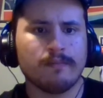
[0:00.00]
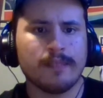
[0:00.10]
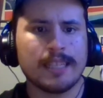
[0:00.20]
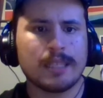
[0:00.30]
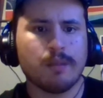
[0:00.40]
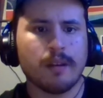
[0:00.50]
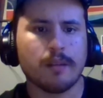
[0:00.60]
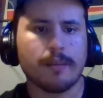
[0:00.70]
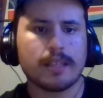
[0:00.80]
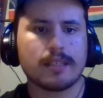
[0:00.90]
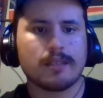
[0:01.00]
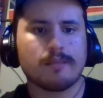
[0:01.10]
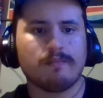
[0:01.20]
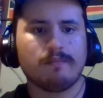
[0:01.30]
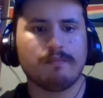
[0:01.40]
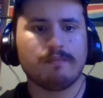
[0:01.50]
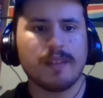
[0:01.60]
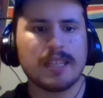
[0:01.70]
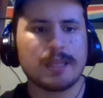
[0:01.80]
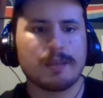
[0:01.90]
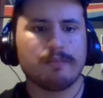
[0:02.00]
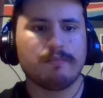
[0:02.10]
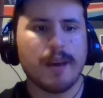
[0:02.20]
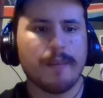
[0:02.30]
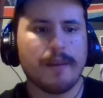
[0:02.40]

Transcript: It's probably the best. It's not my